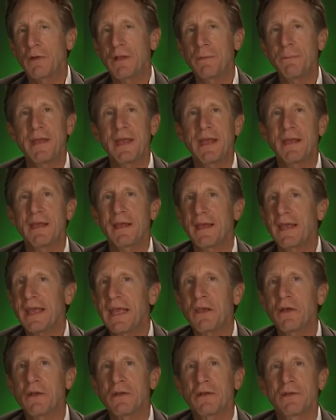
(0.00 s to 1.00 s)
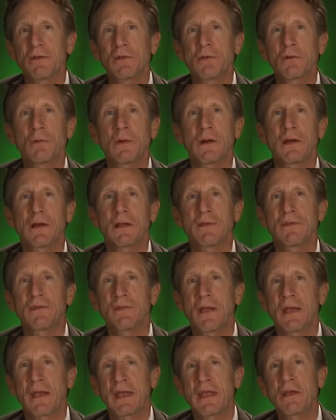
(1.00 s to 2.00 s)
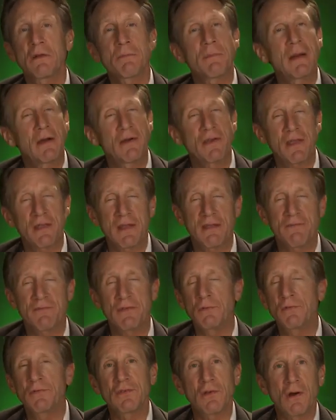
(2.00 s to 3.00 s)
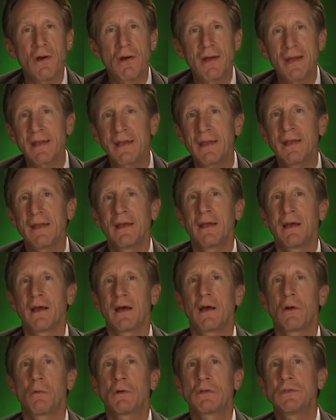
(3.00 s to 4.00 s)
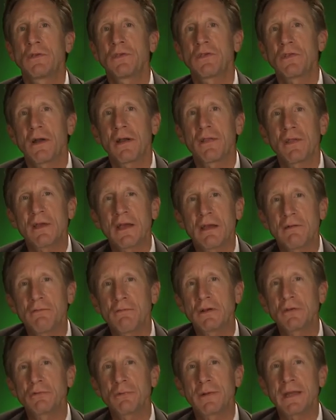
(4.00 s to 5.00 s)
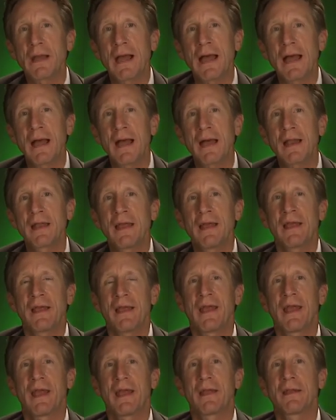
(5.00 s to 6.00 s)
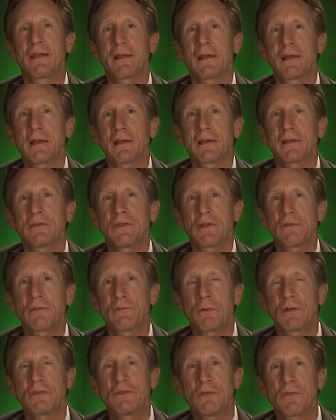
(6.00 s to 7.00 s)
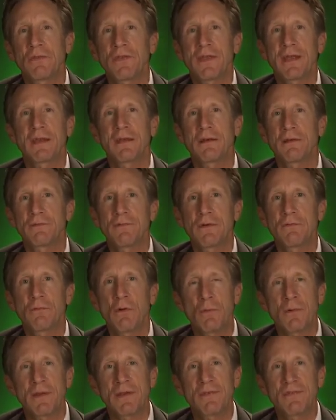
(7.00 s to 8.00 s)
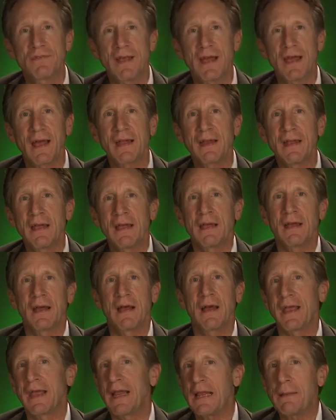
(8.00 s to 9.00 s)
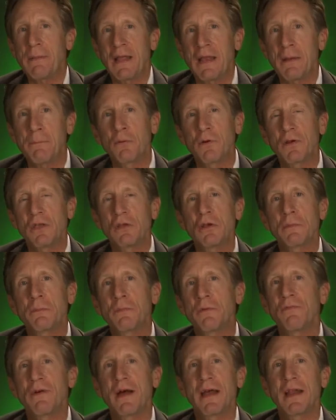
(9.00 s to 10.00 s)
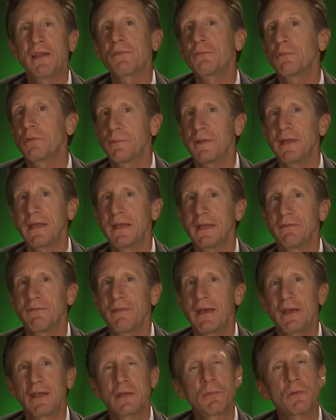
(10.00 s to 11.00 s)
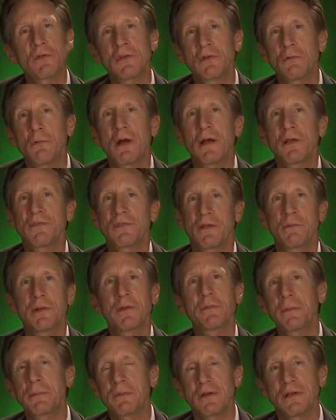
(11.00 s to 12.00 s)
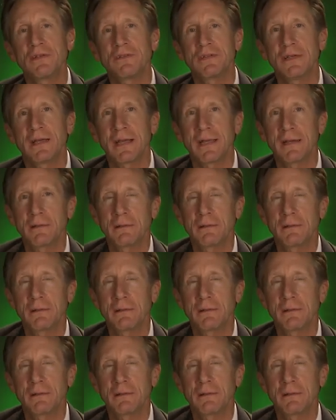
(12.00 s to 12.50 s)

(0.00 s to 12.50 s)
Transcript: We'd be uh, eager to uh, hear about if you saw it, uh, what you thought of the coverage we got, and uh, just what you think of, of what we said. Uh, any input you could provide us would be valuable to us, and we would appreciate